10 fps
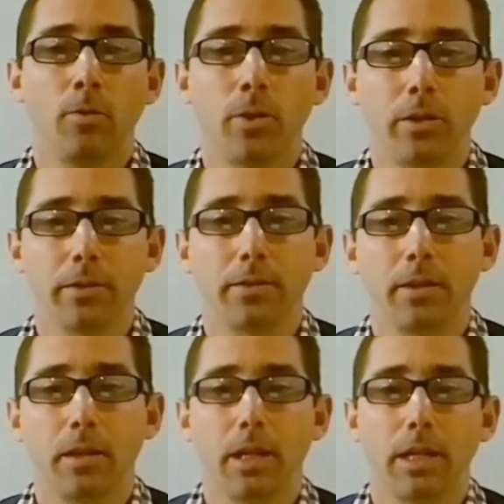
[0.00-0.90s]

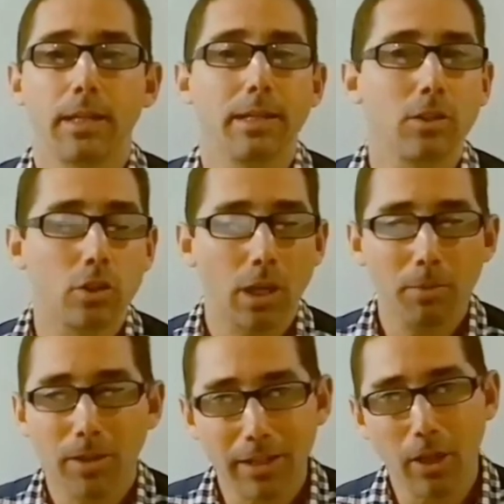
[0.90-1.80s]
First, stop
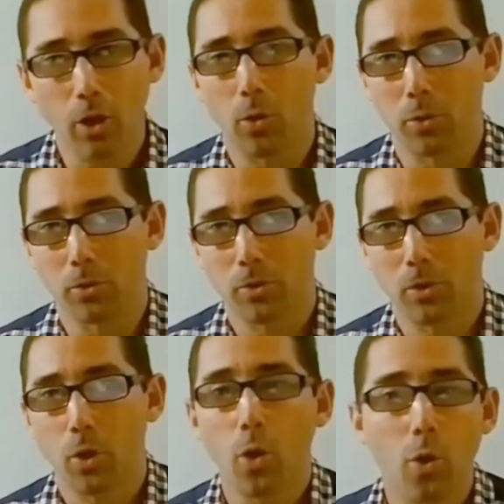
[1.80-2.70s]
setting
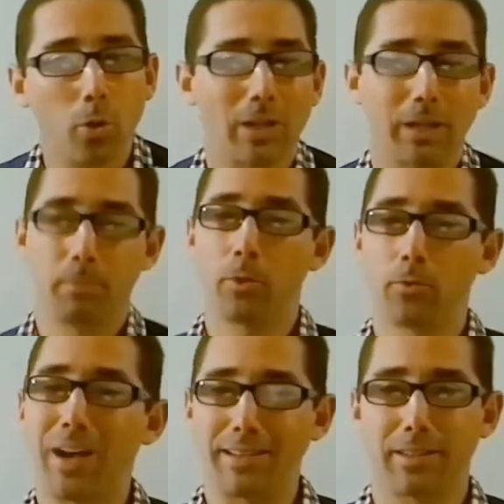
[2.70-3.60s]
goals. Goals are
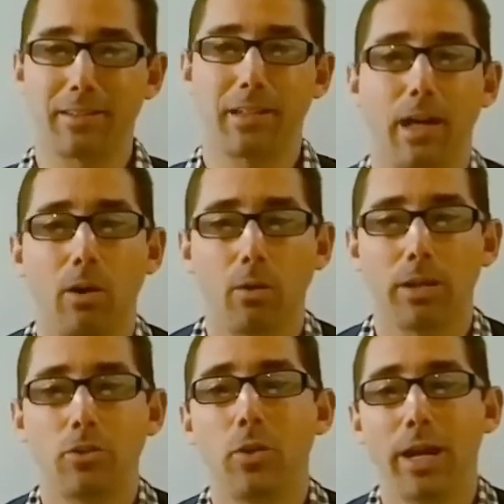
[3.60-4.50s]
pure fantasy
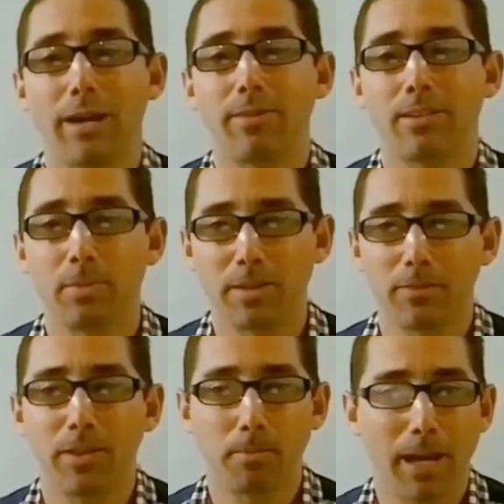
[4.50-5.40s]
unless you have a
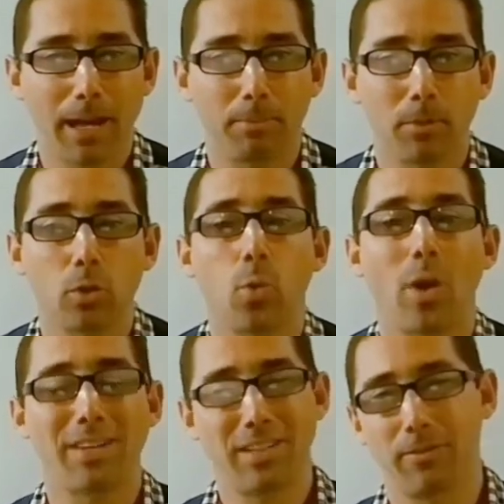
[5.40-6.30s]
specific plan
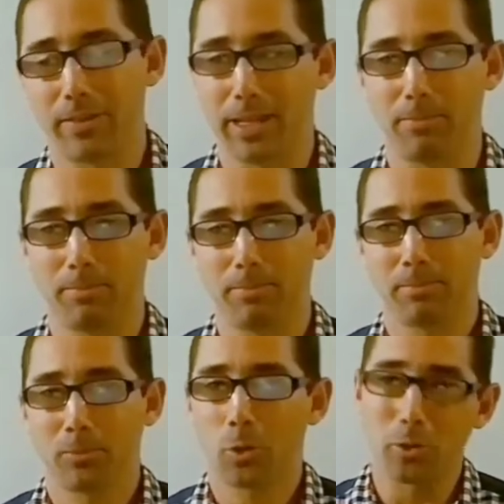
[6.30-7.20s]
to achieve them.
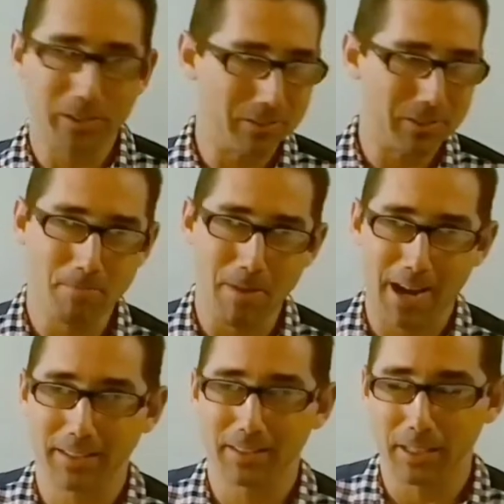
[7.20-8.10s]
Courtesy
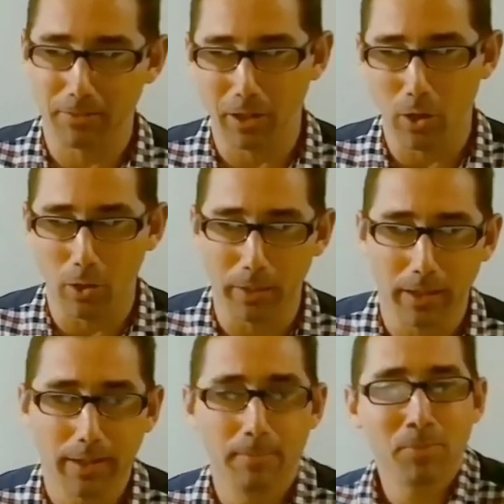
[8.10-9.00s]
by Stephen Covey.
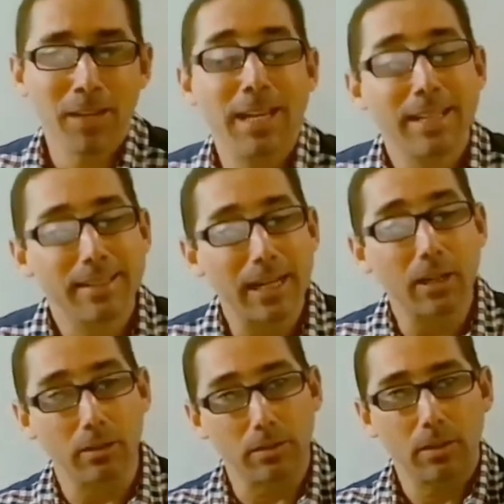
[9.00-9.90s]

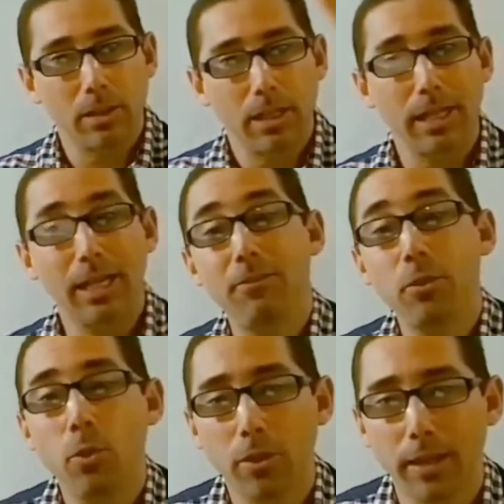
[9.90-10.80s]
Second, if
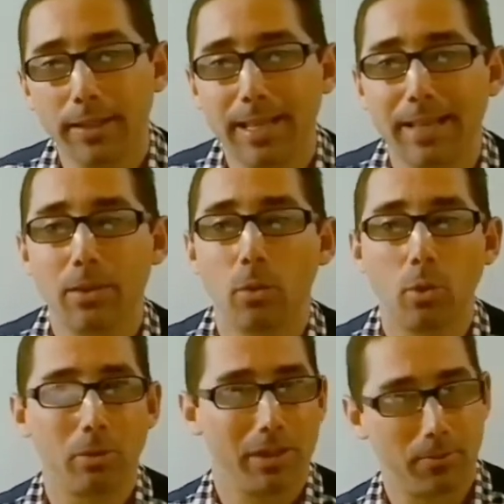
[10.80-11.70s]
you think that the
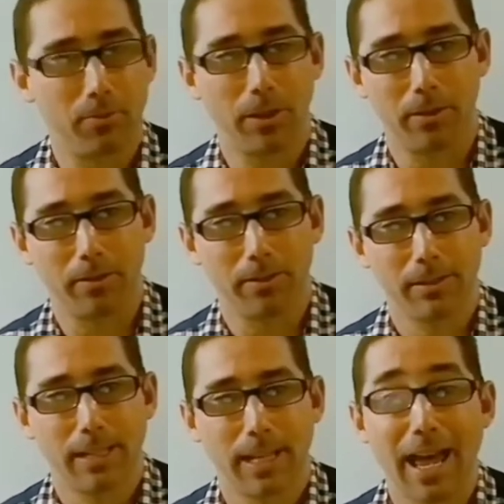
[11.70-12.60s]
world is fair
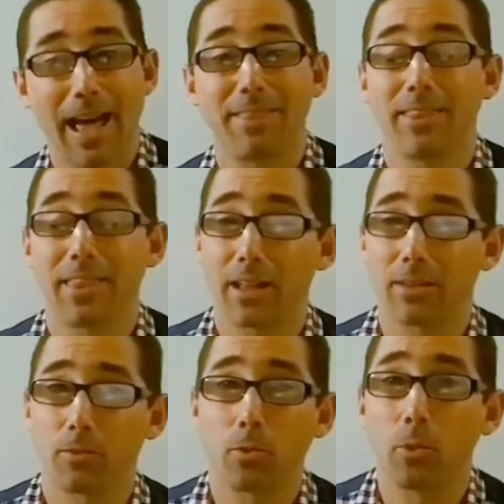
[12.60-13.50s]
and
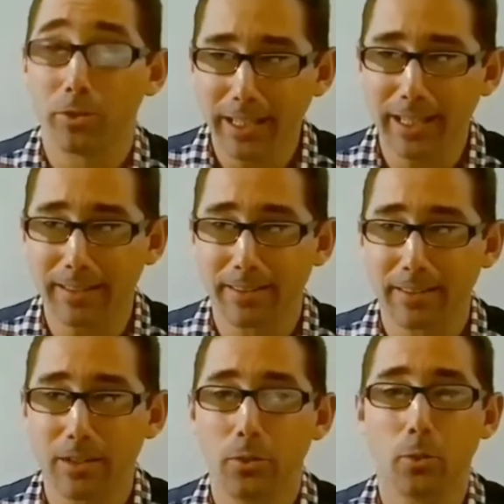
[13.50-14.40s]
that for
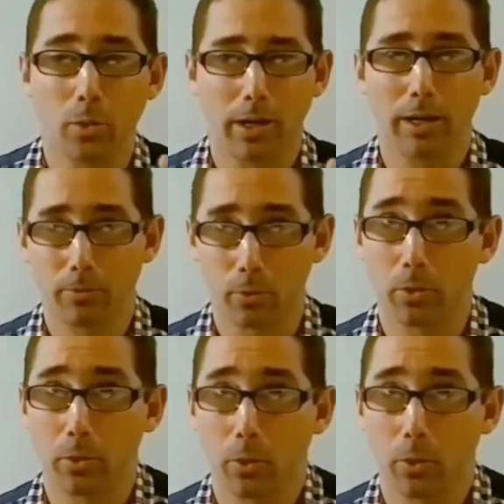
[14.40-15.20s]
this your effort